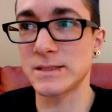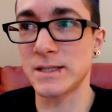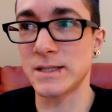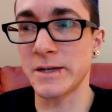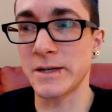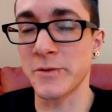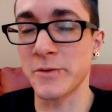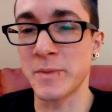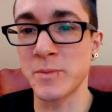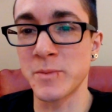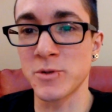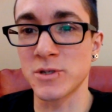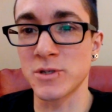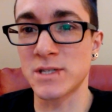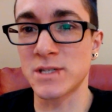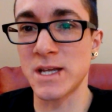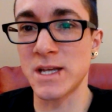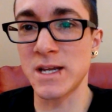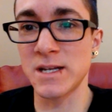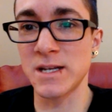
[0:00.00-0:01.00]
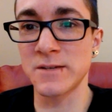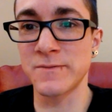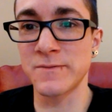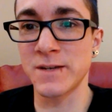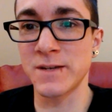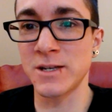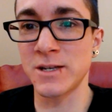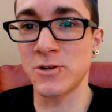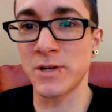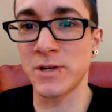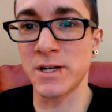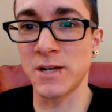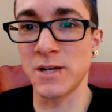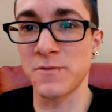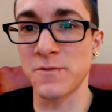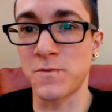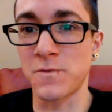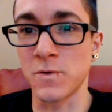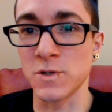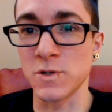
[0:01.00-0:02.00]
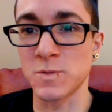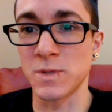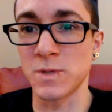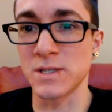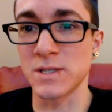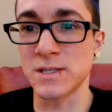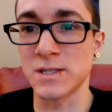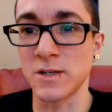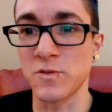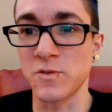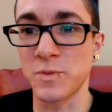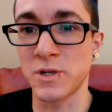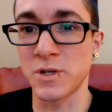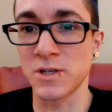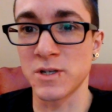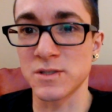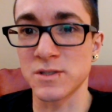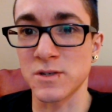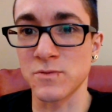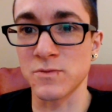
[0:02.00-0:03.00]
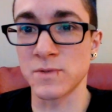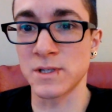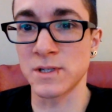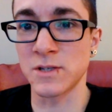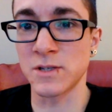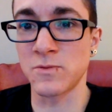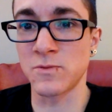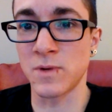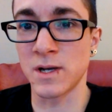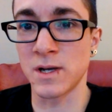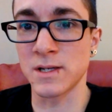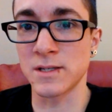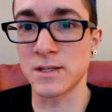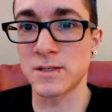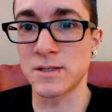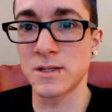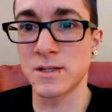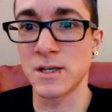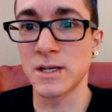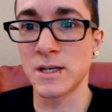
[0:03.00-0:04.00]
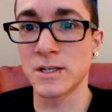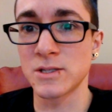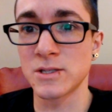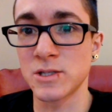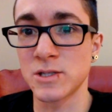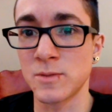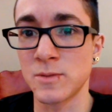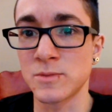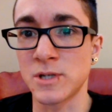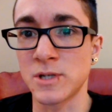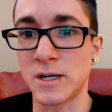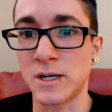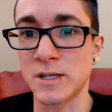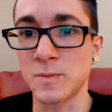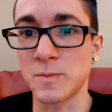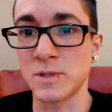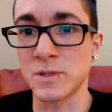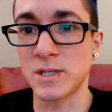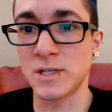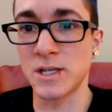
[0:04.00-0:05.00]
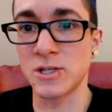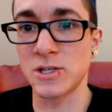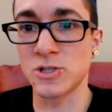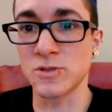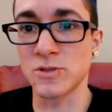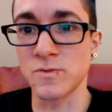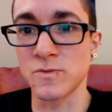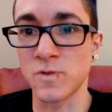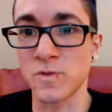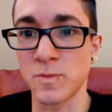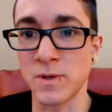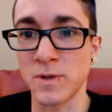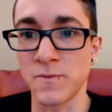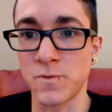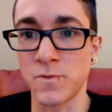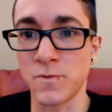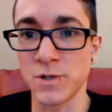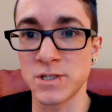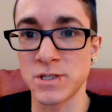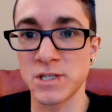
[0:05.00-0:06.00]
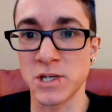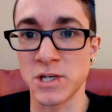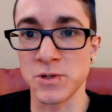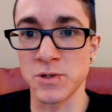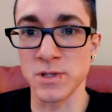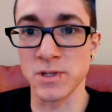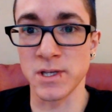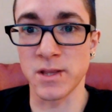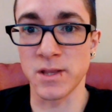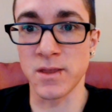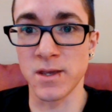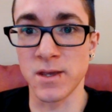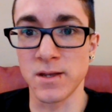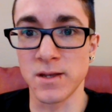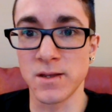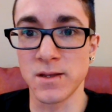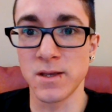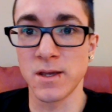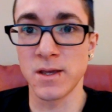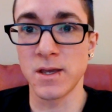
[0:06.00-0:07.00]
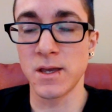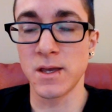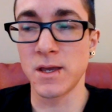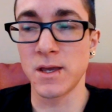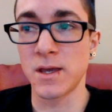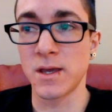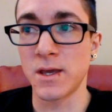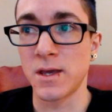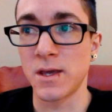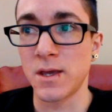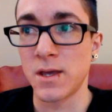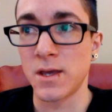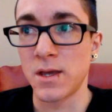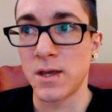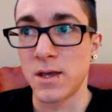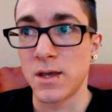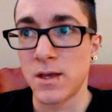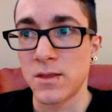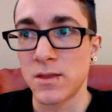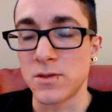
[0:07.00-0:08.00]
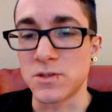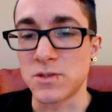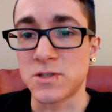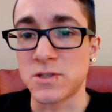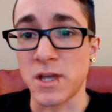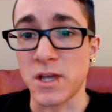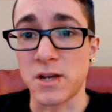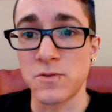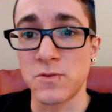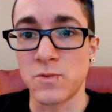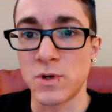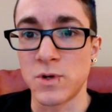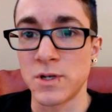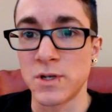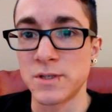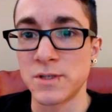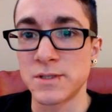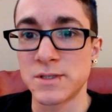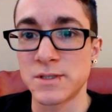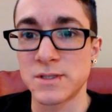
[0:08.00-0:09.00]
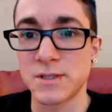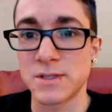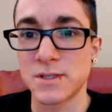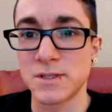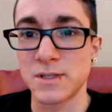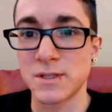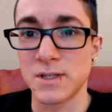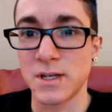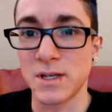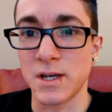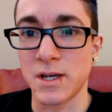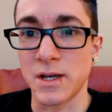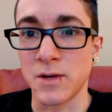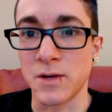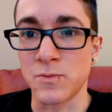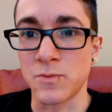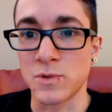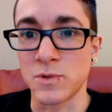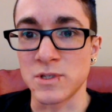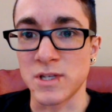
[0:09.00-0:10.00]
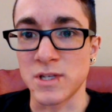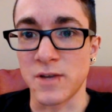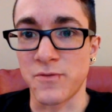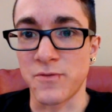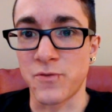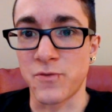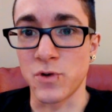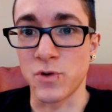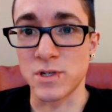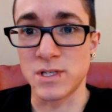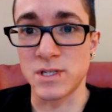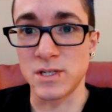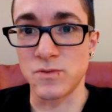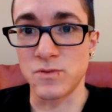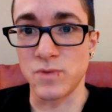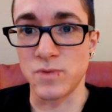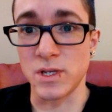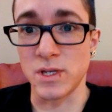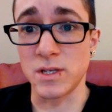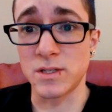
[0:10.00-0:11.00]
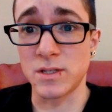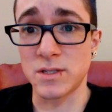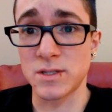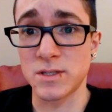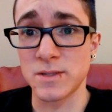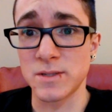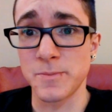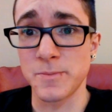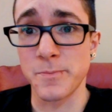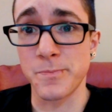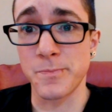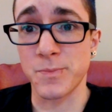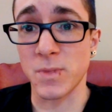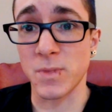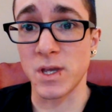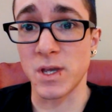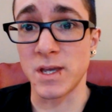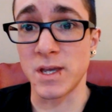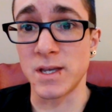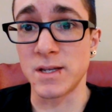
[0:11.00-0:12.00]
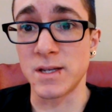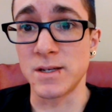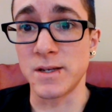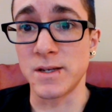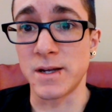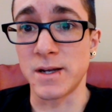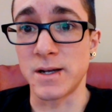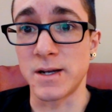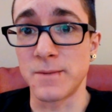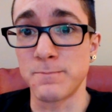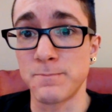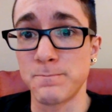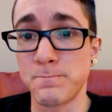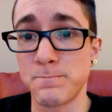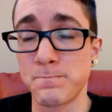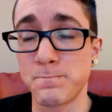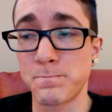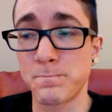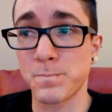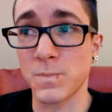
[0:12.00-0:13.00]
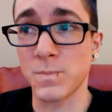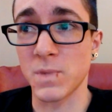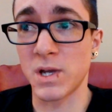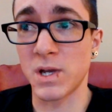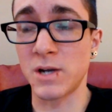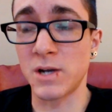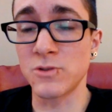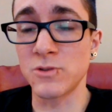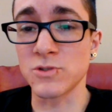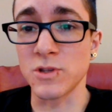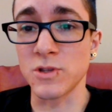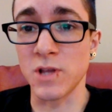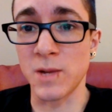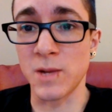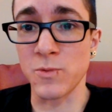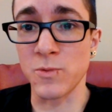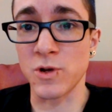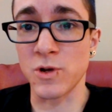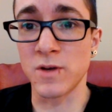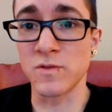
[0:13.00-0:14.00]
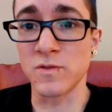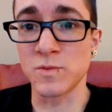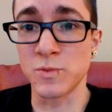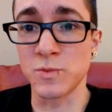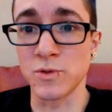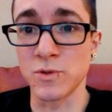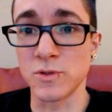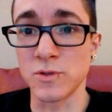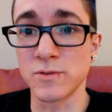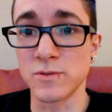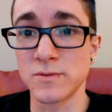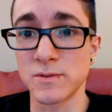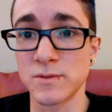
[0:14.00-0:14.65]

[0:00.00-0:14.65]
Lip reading: remember taking the video and I forced myself because I really wanted some documentation of what my voice sounded like then. The second one was at 14 weeks, and I was a lot more comfortable